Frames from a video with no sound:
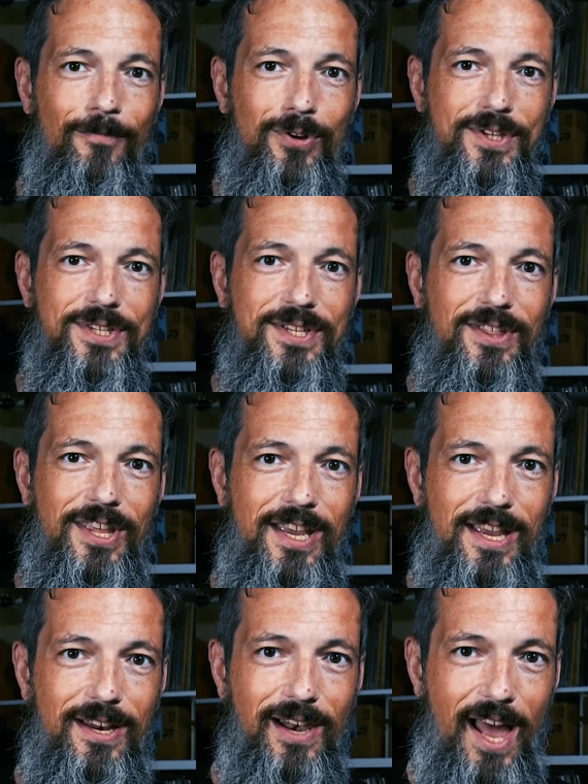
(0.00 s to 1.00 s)
was
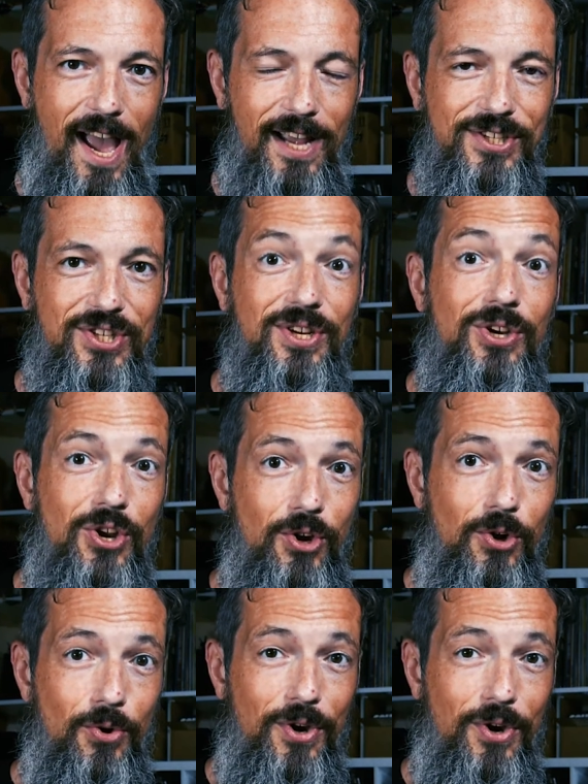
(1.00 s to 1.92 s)
the last new